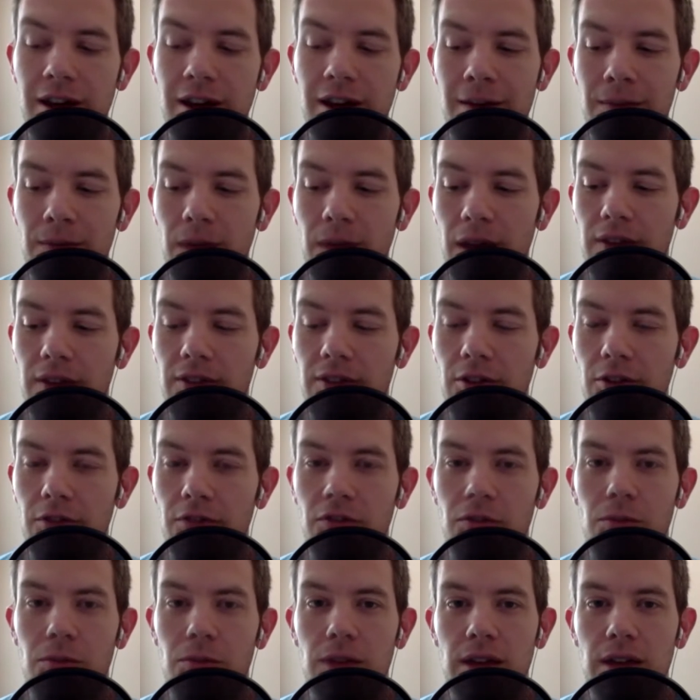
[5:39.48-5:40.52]
And so
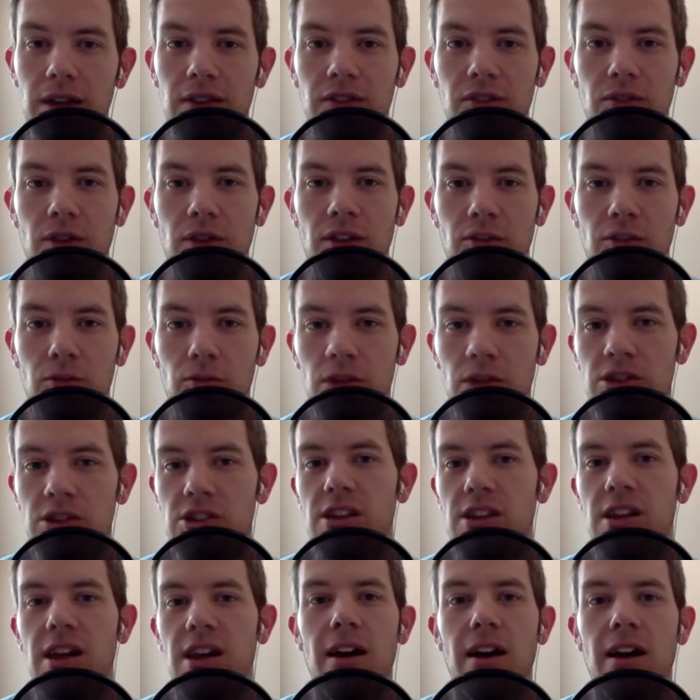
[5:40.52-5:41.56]
for me, it's
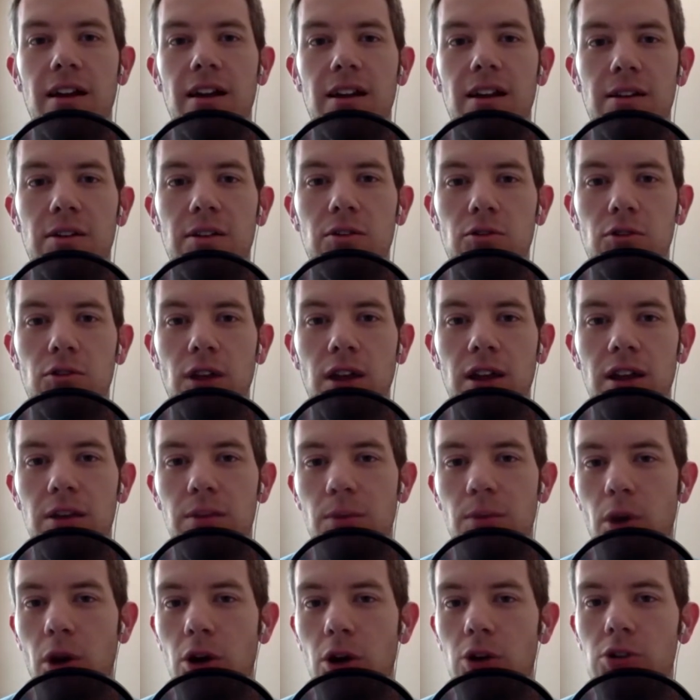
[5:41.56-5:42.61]
reaching out and creating
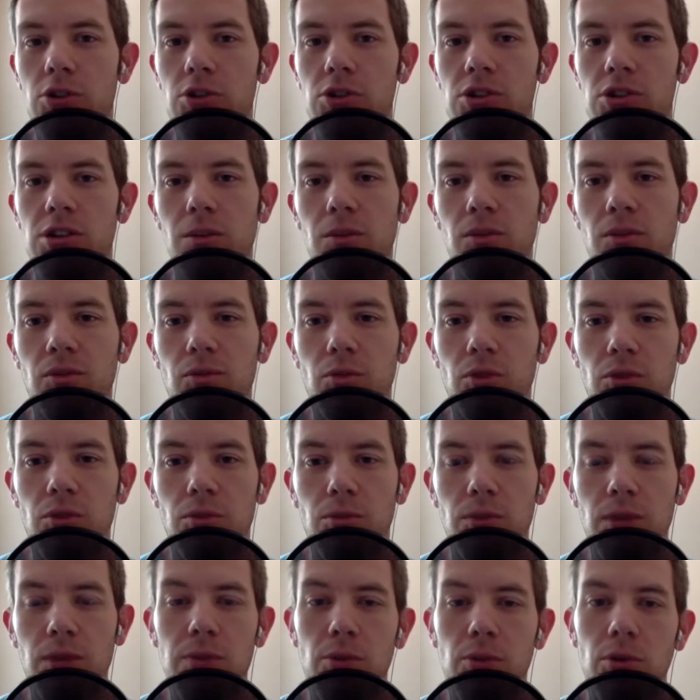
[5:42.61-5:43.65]
partnerships with
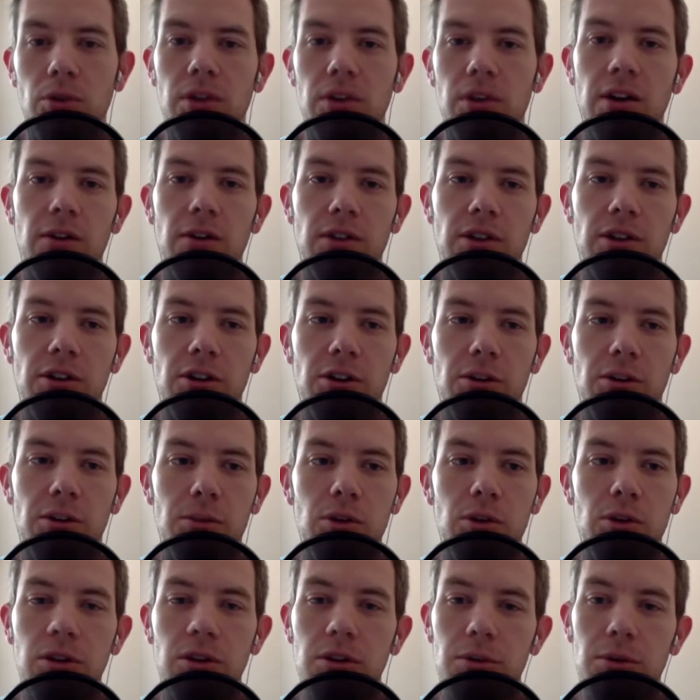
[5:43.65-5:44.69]
people in the healthcare
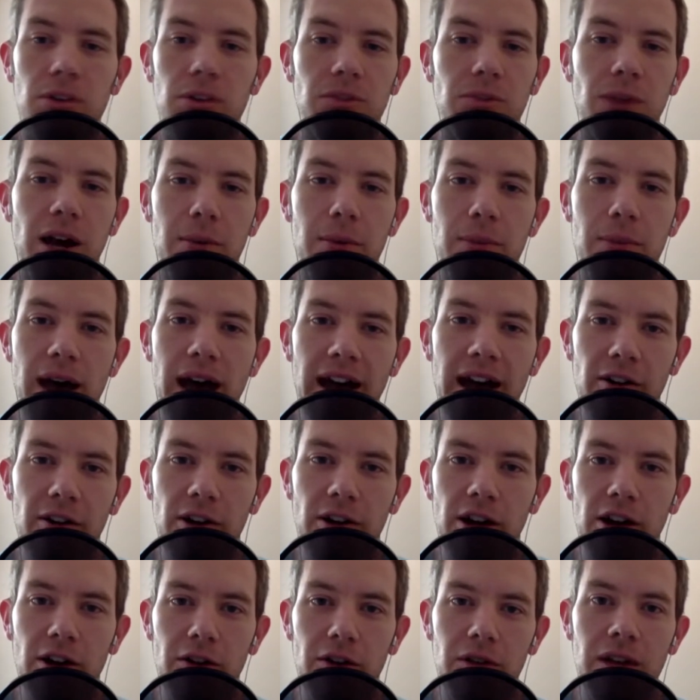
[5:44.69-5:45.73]
community, because my
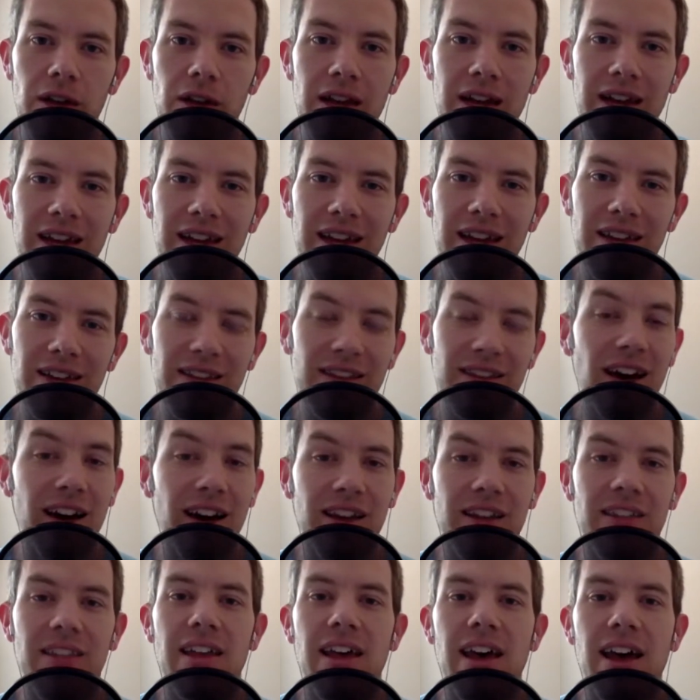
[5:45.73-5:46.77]
background is not
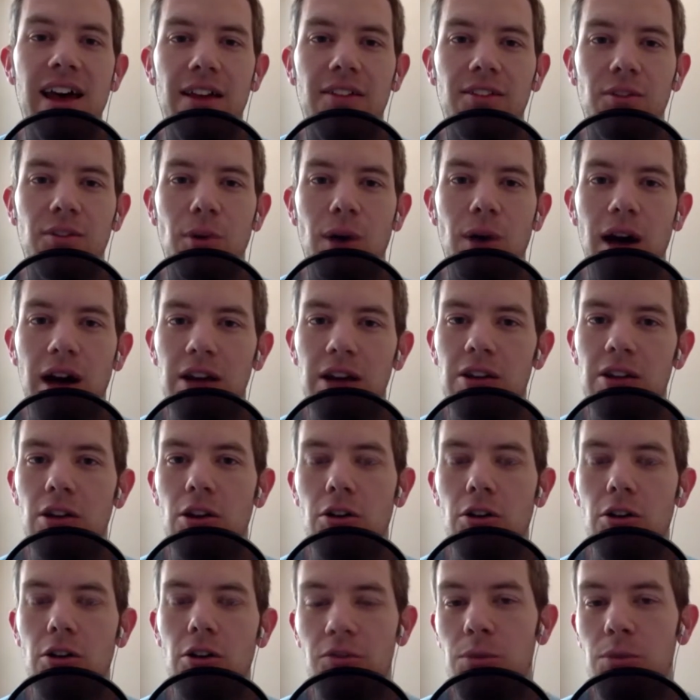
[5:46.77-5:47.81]
in that. So I know
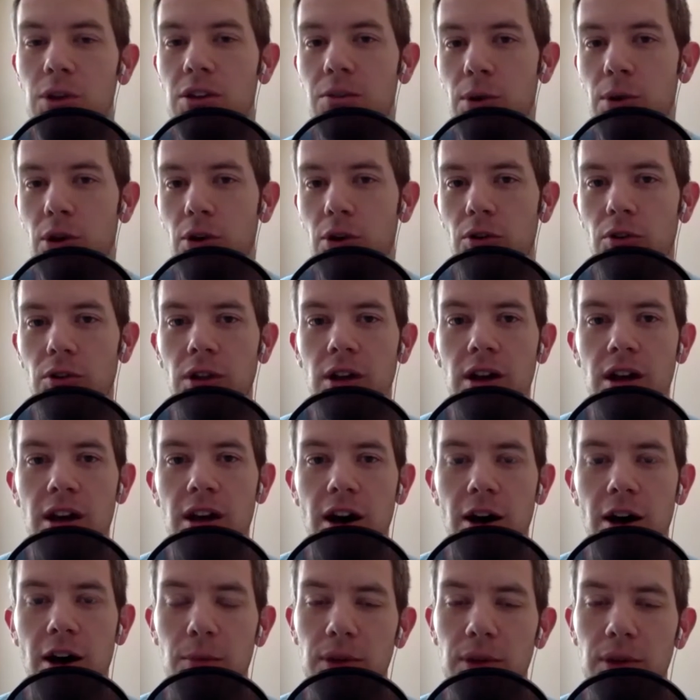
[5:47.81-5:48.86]
for me to build
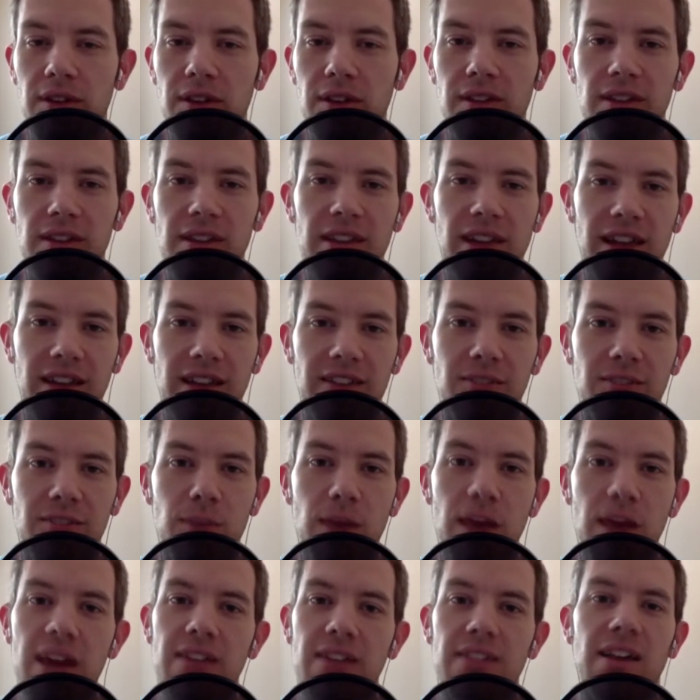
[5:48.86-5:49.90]
a business in that
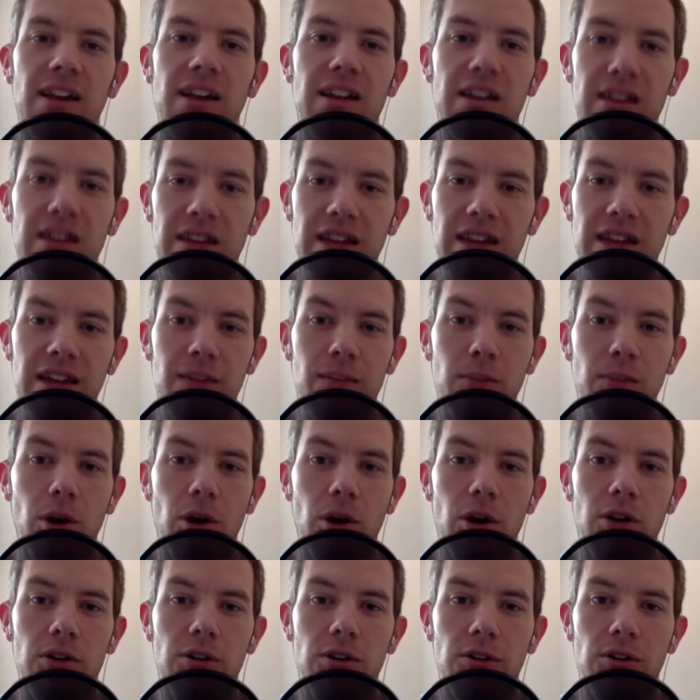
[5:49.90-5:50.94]
space, I need to get
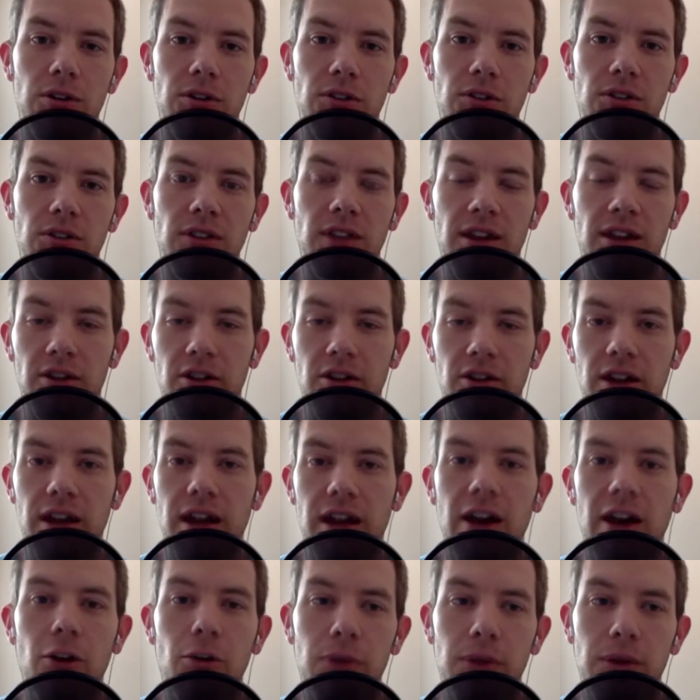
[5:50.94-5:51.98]
partners that are going to
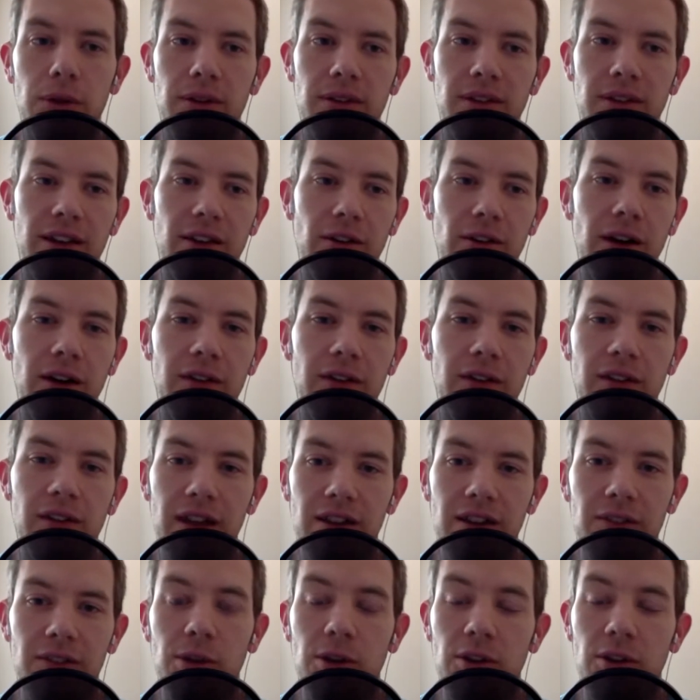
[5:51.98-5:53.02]
help me, because I don't have that
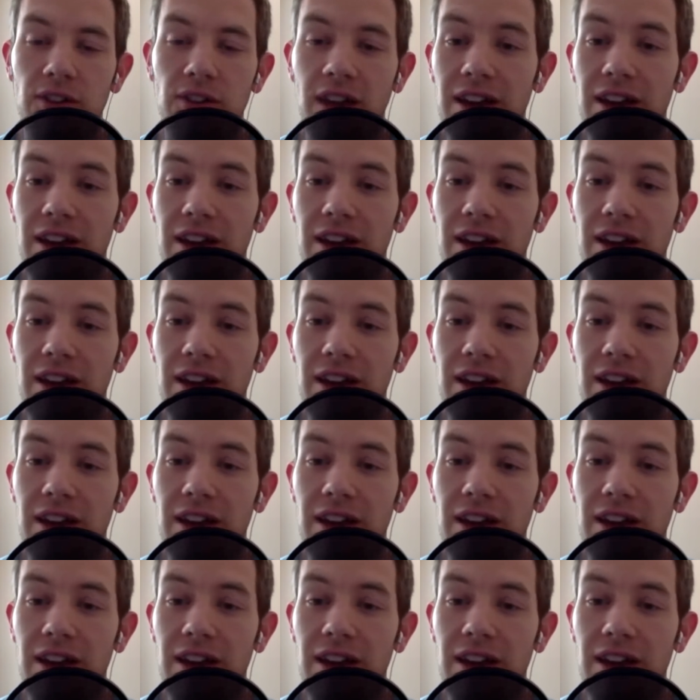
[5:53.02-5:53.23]
experience.